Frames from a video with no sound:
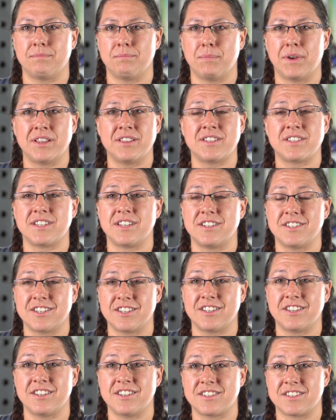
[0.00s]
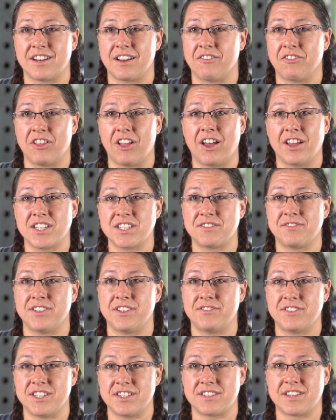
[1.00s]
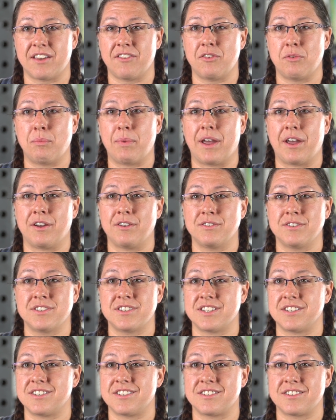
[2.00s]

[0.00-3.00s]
months into this, and I've lost 57 pounds.